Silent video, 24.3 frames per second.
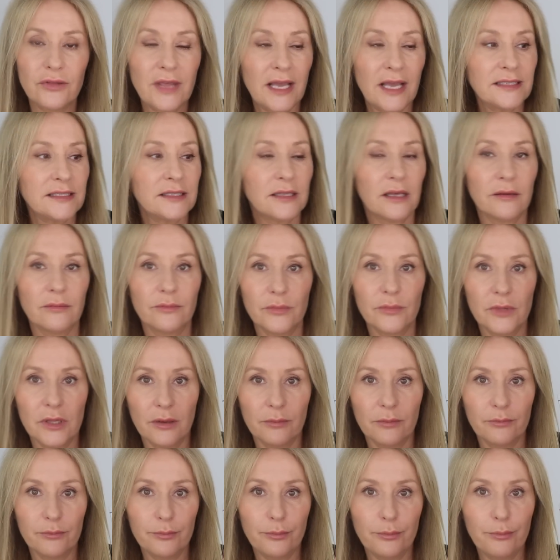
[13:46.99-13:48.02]
That's the
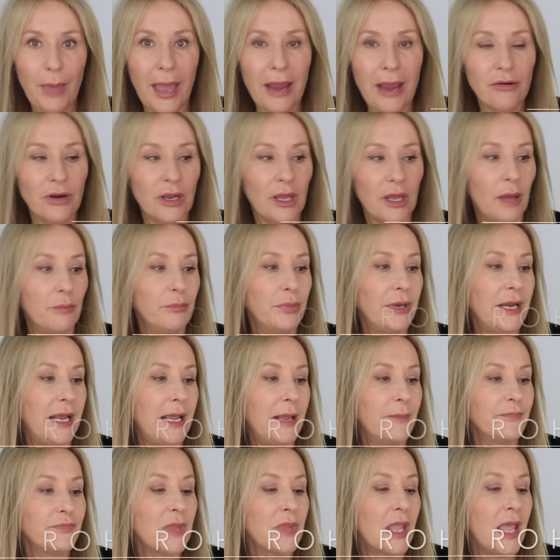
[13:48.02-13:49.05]
parent company.